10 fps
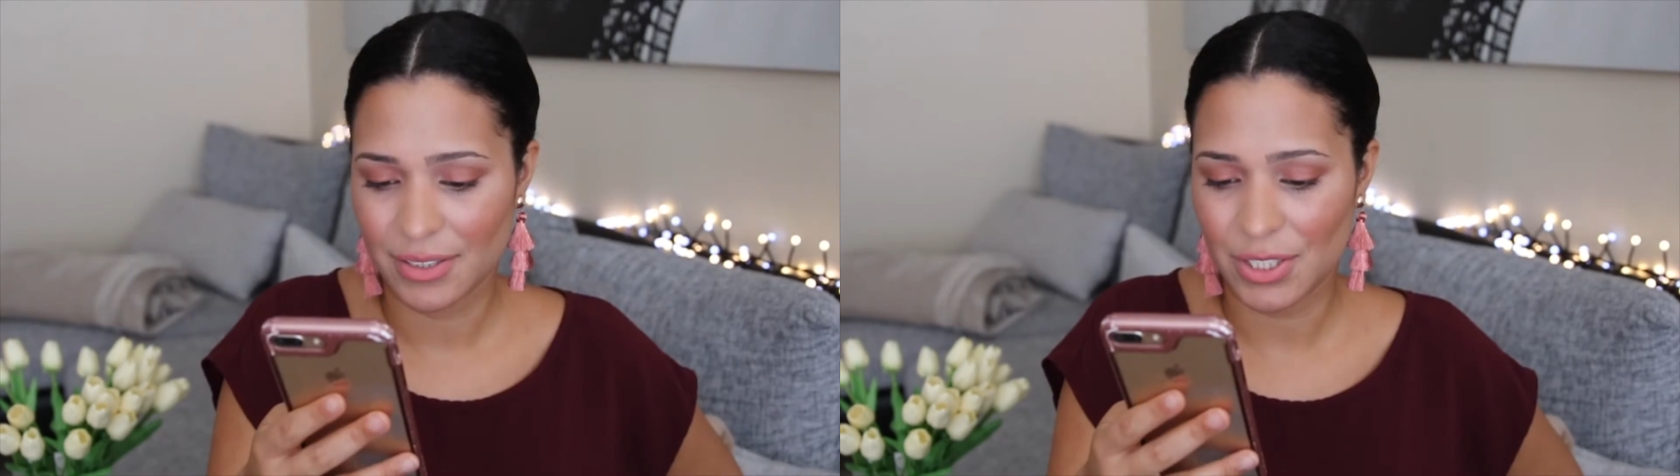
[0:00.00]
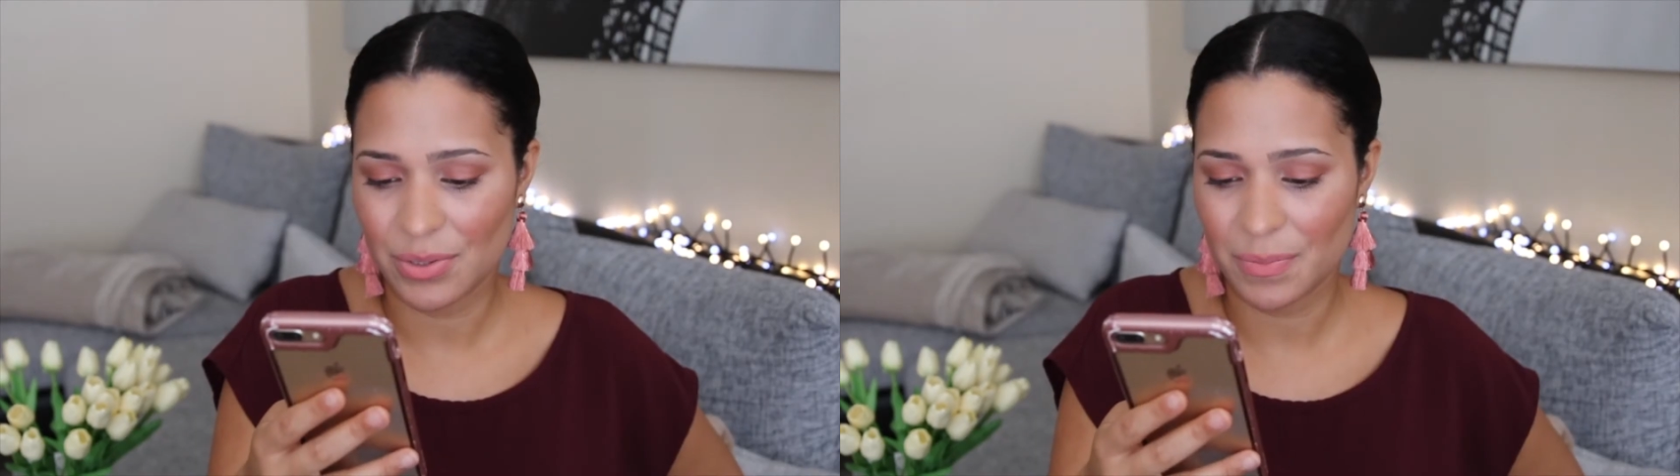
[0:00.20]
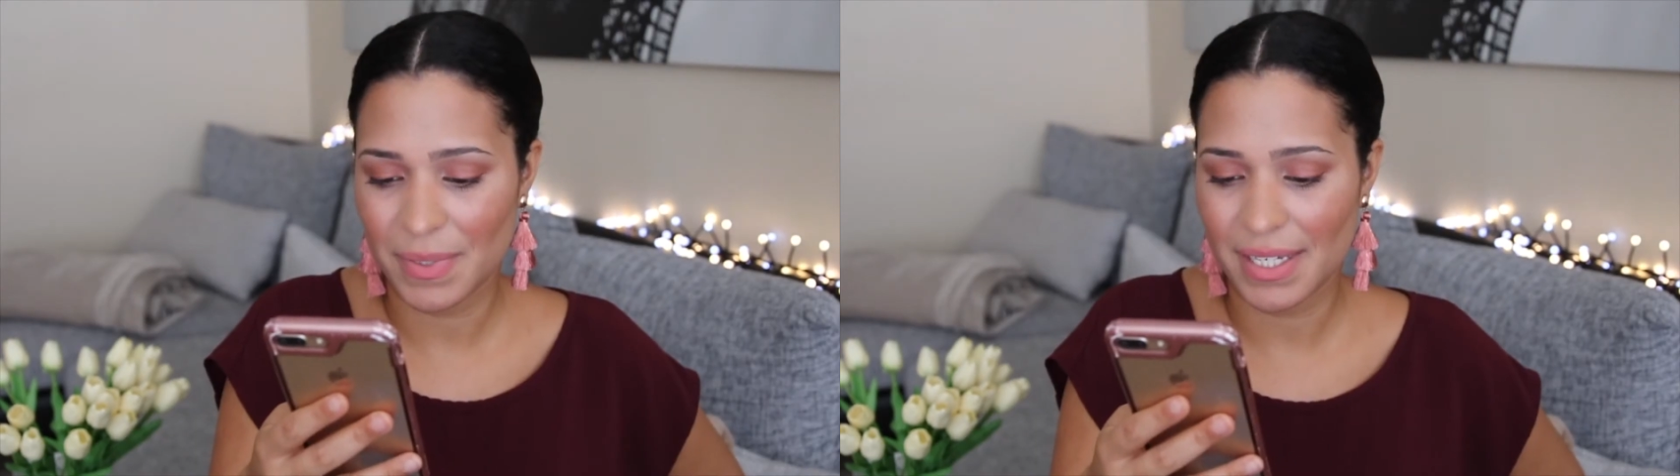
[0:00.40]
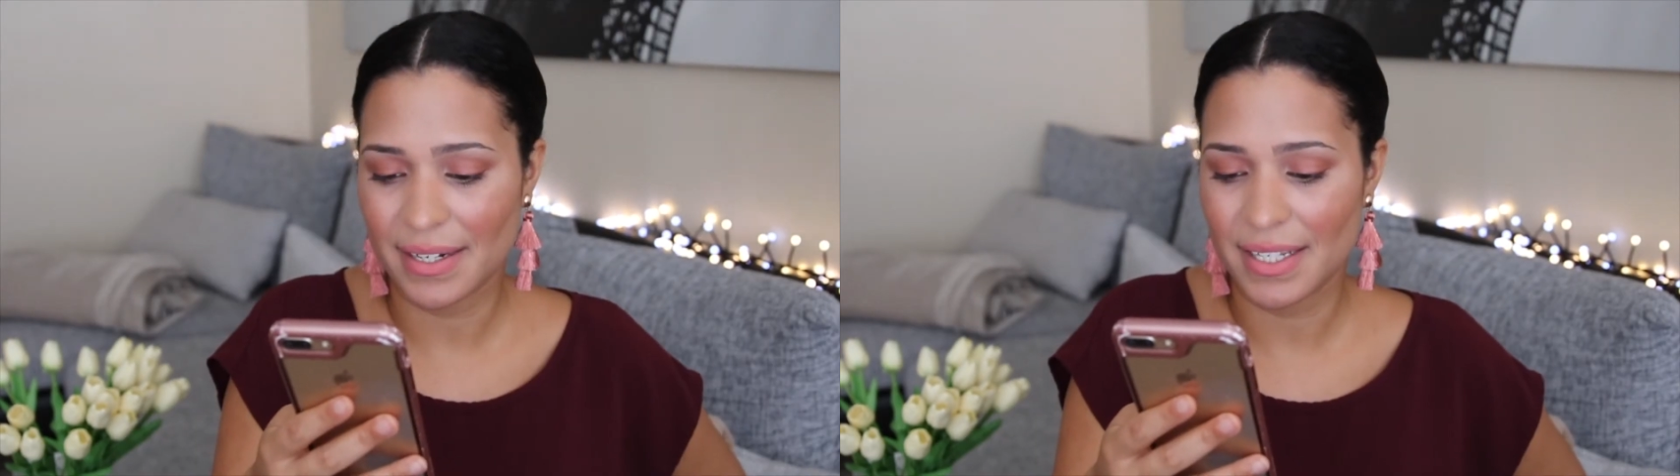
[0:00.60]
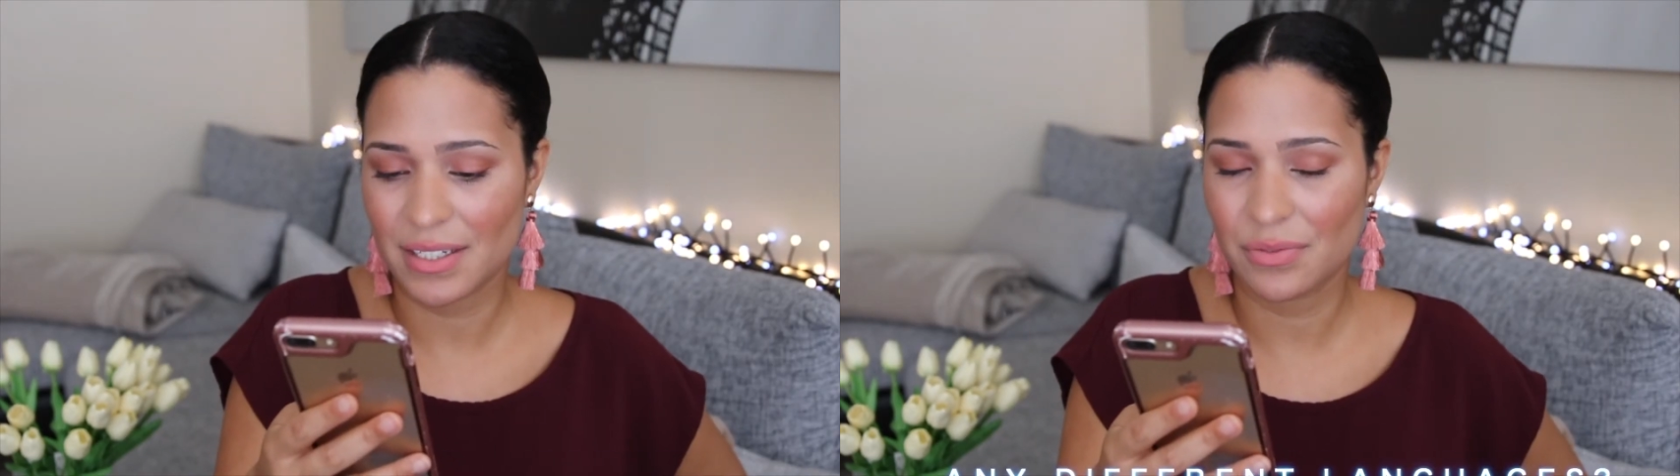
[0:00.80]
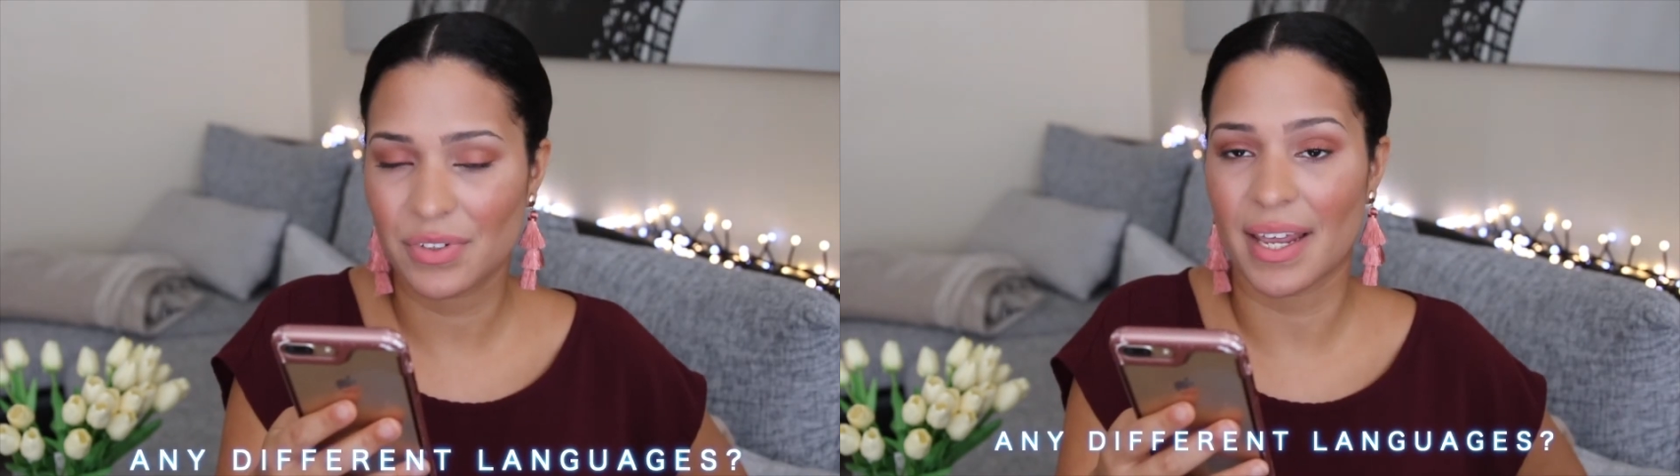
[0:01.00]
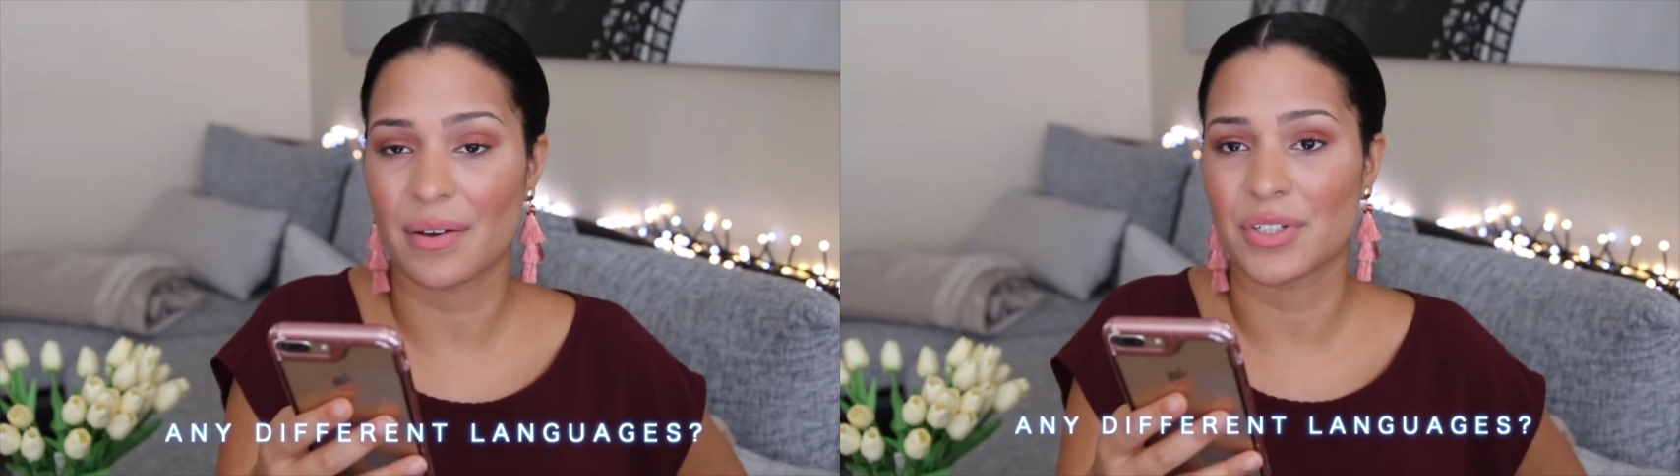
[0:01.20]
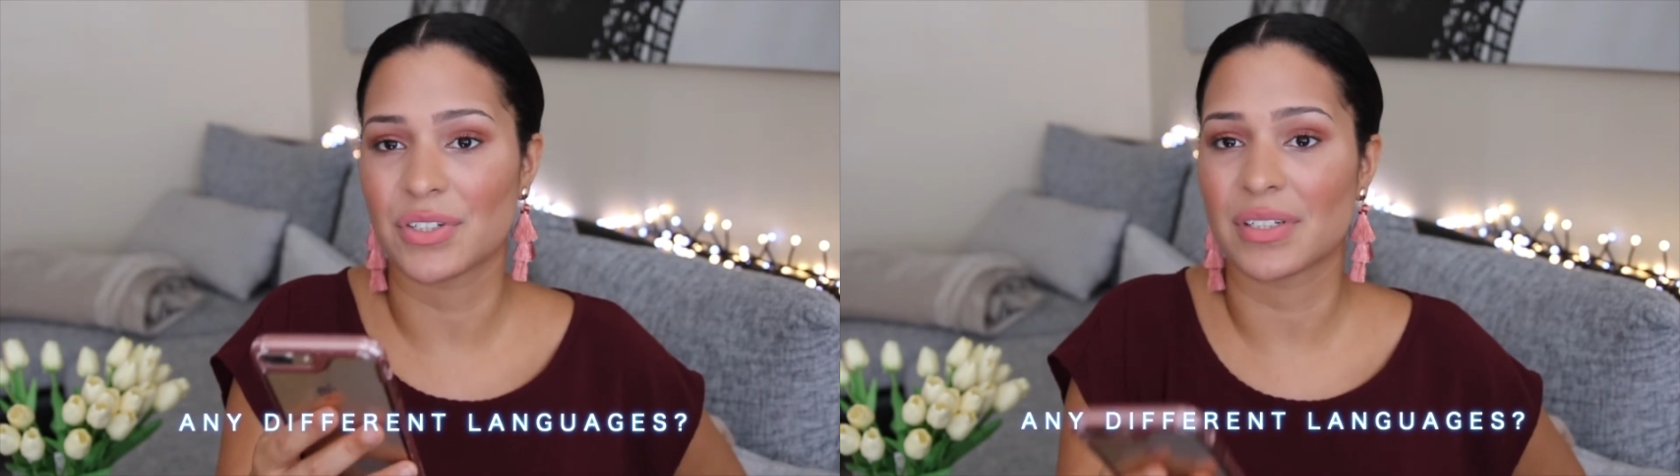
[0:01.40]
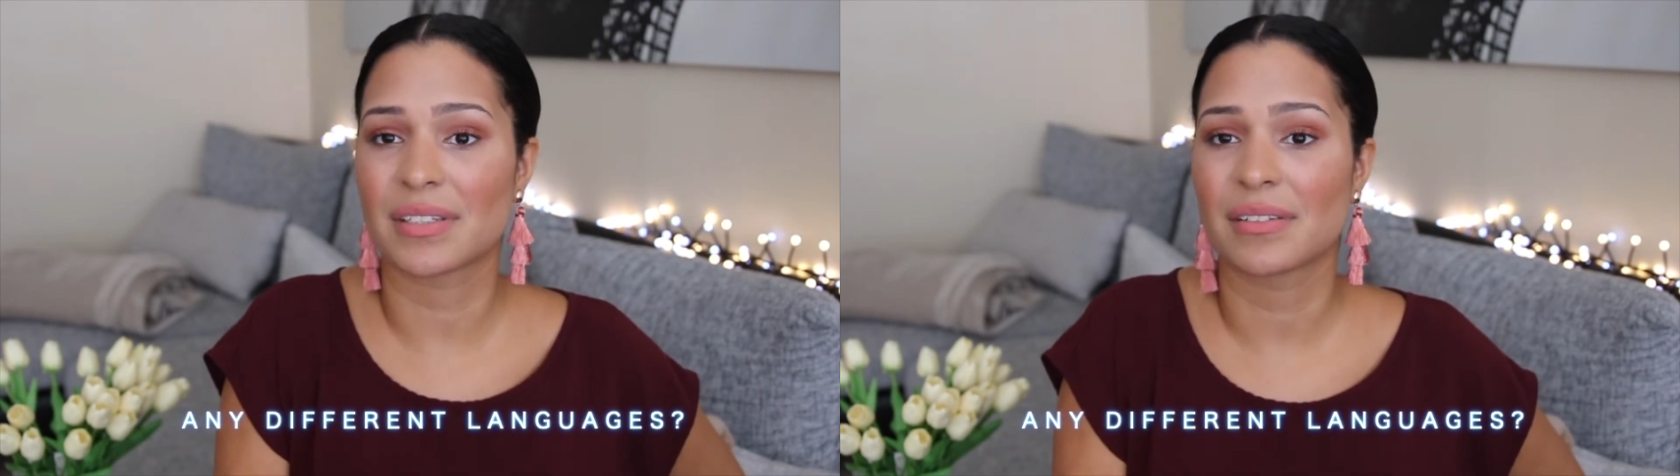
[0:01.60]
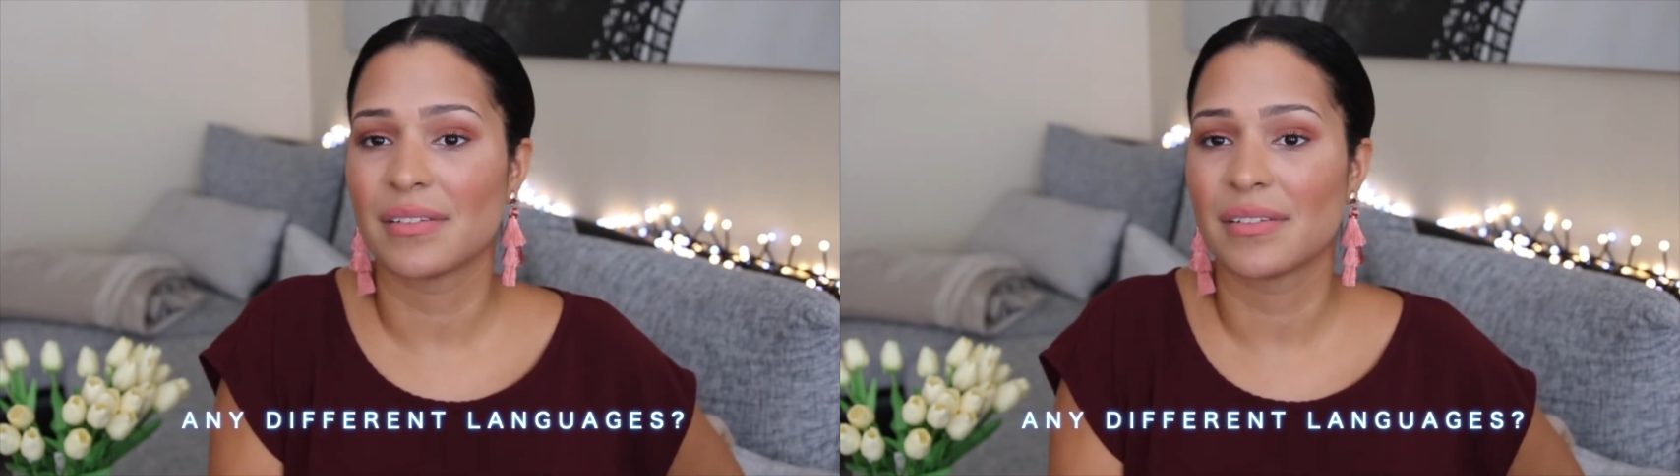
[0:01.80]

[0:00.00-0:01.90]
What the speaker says: Do you speak any different languages?